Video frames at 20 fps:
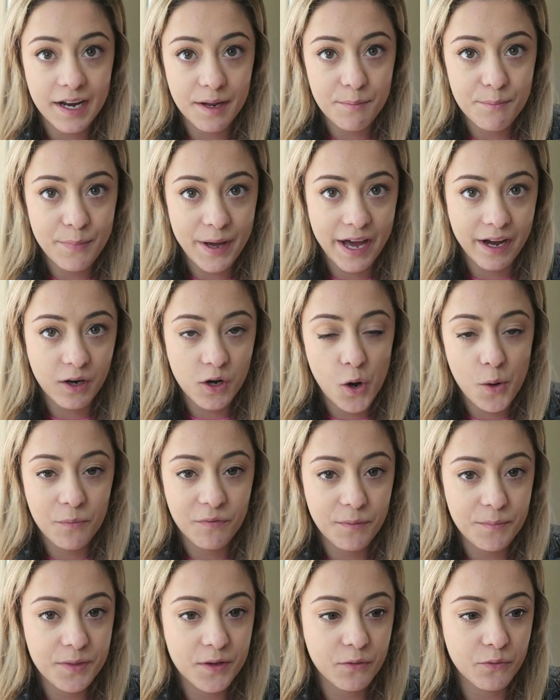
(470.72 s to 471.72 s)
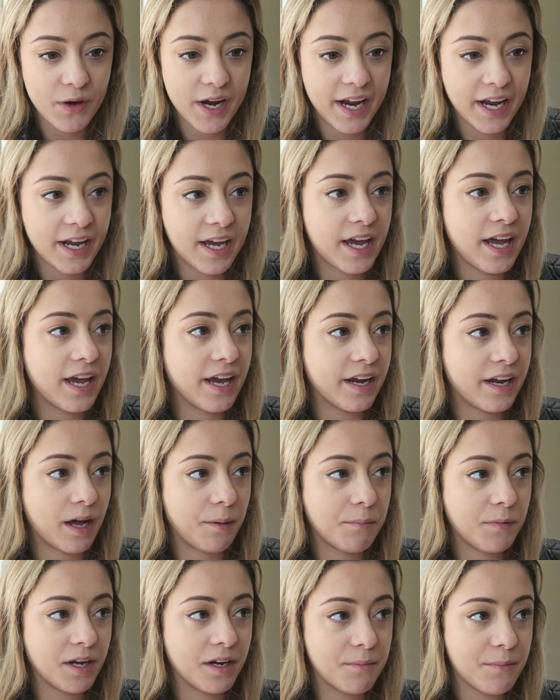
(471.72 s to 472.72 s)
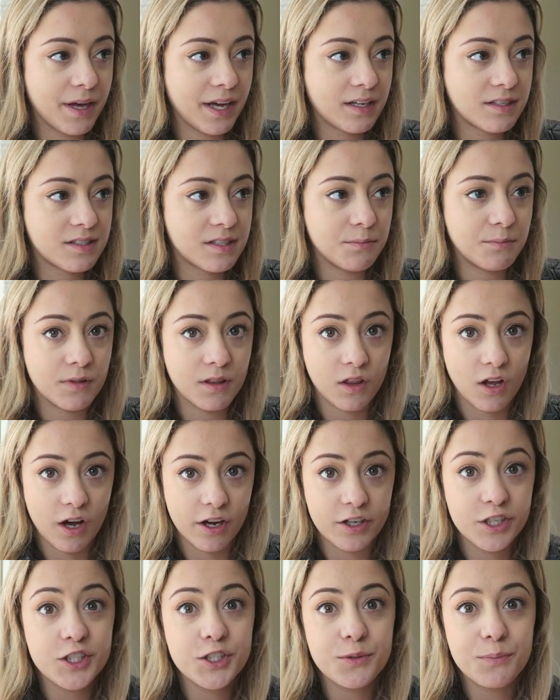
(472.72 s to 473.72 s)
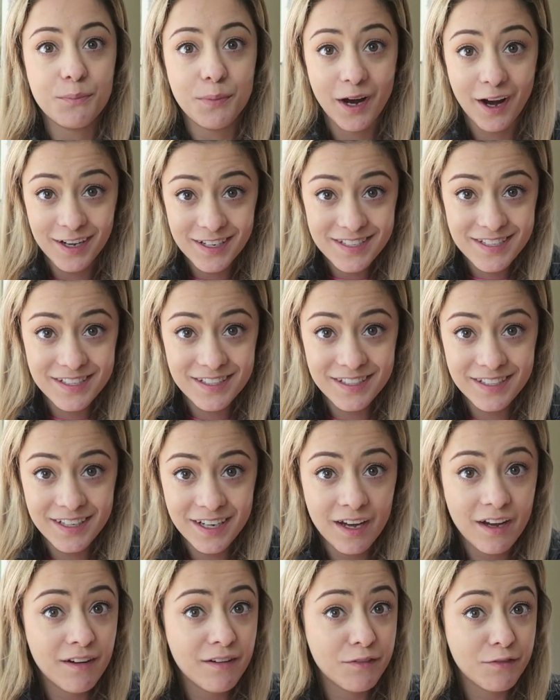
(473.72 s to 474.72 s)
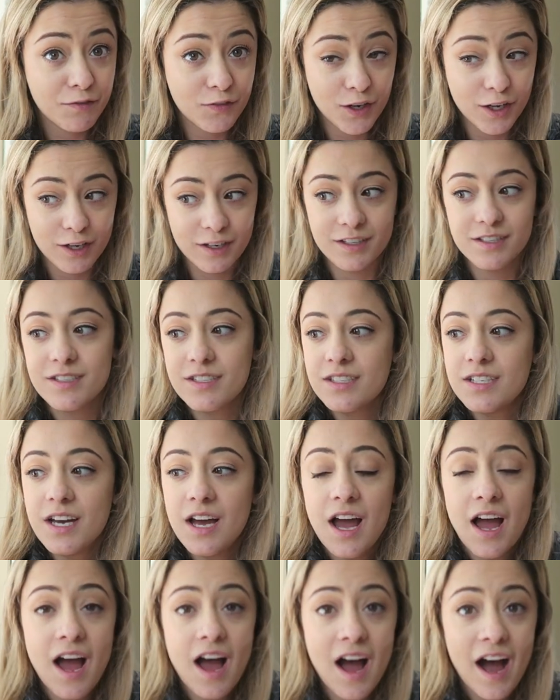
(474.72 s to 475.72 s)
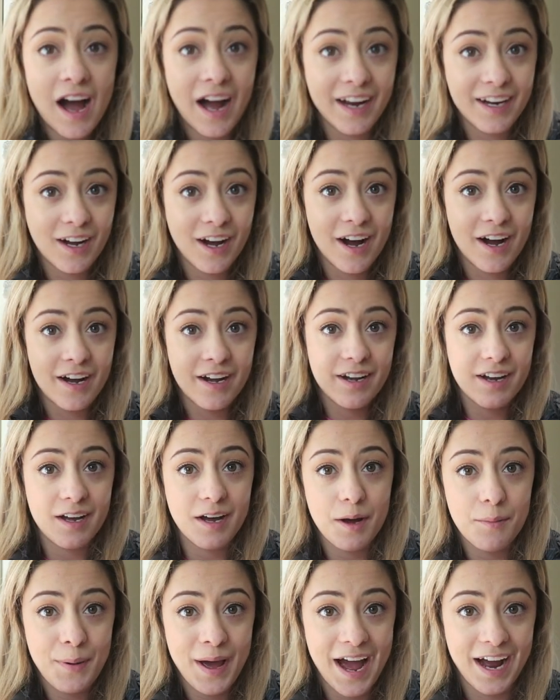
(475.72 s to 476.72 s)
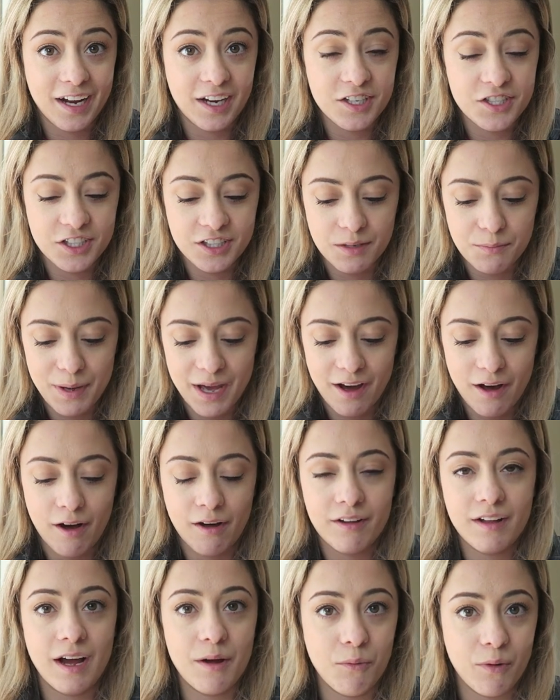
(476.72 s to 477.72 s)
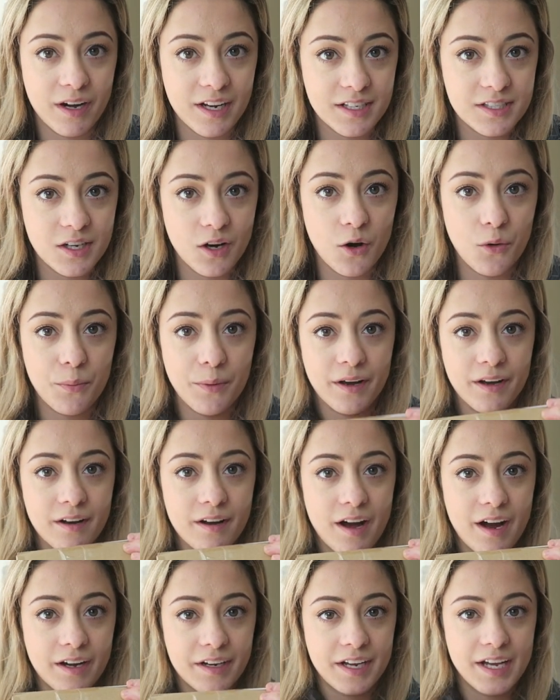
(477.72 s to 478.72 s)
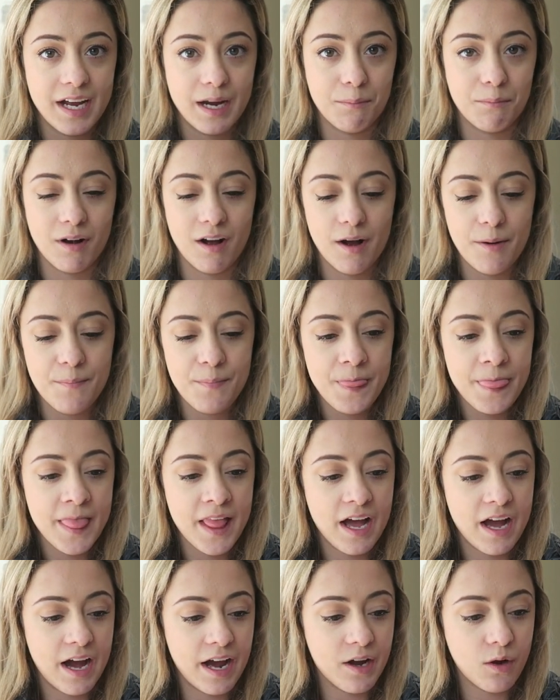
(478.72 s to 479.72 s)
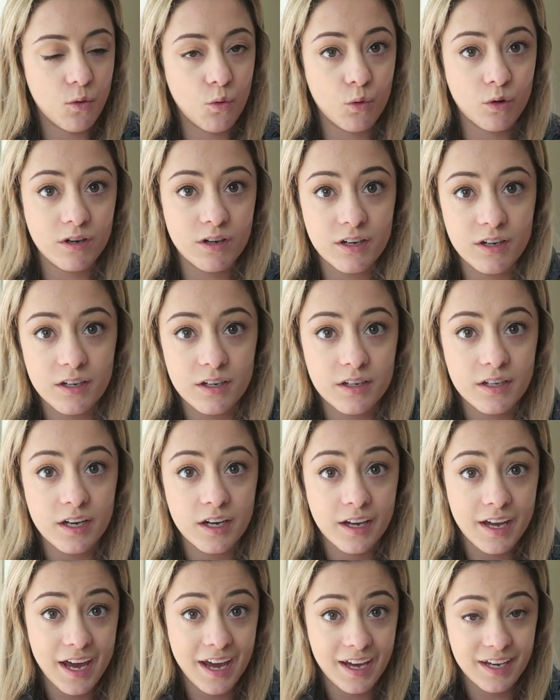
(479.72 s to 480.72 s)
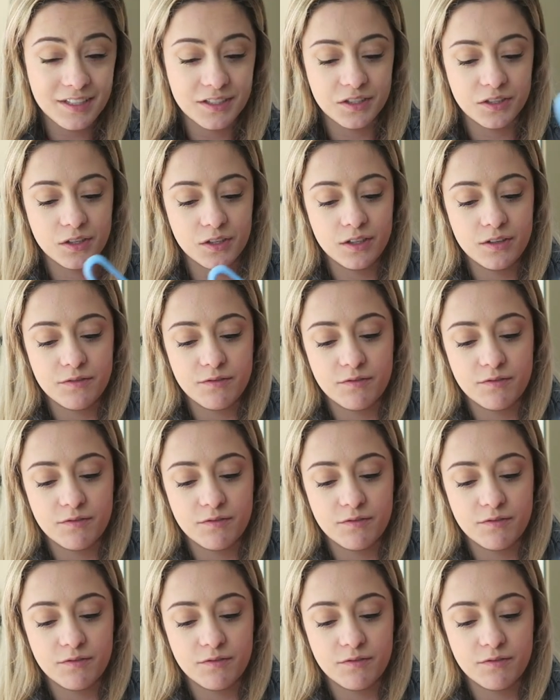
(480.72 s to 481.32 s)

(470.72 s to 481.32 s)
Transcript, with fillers: am back home from the rink and I'm gonna make some lunch, but first, I got a package in the mail I wanted to open on camera. I ordered a candle